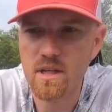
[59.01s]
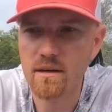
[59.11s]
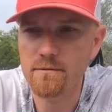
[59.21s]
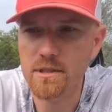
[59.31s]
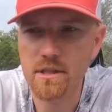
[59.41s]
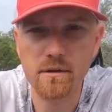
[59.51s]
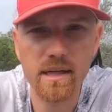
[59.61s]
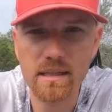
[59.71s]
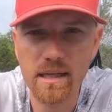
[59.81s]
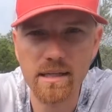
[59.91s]
I fish the
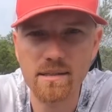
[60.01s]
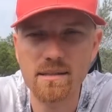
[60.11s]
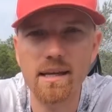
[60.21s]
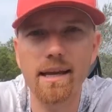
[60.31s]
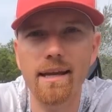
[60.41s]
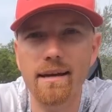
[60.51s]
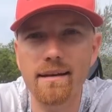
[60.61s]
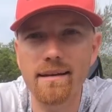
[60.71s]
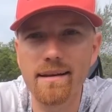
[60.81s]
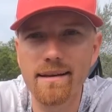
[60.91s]
Great Lakes, and
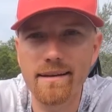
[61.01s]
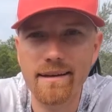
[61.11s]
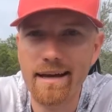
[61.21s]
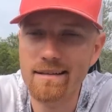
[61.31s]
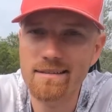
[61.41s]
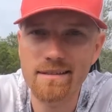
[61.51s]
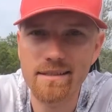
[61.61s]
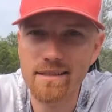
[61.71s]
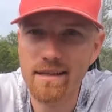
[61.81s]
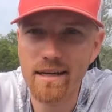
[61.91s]

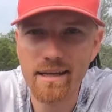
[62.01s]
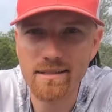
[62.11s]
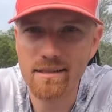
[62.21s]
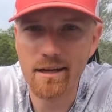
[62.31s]
honestly, I catch a